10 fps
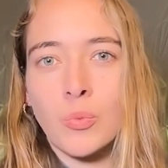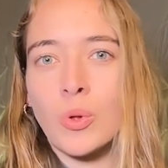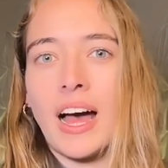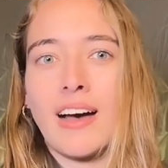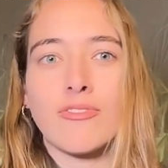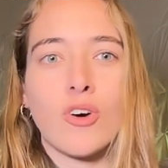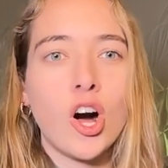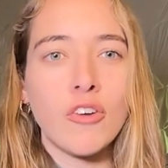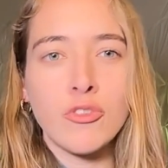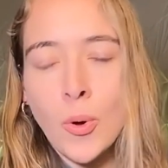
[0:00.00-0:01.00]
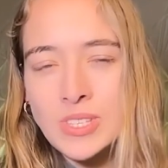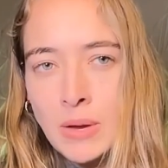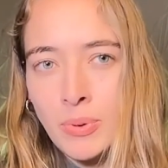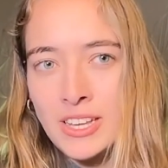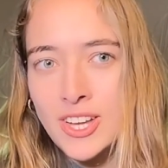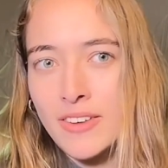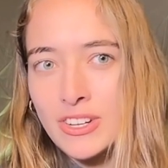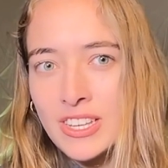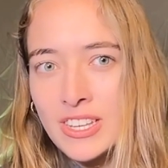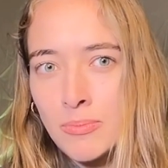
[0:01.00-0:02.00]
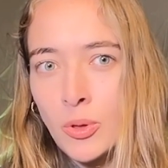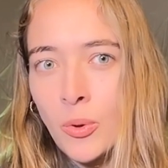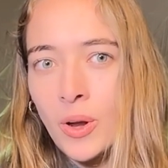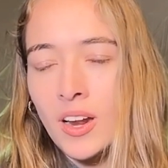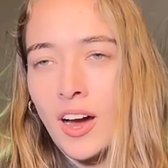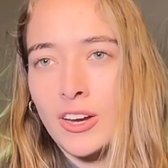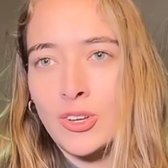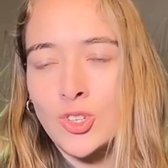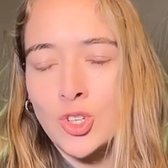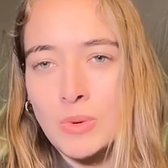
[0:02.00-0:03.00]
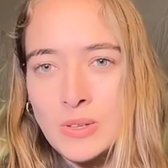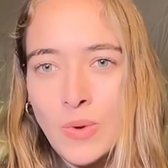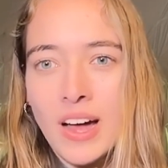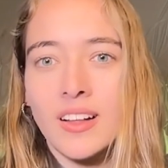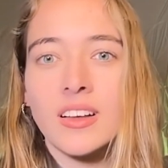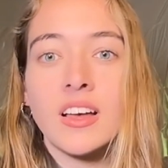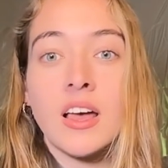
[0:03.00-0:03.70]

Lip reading: We'll have all the post-game press conferences uploaded on YouTube as well.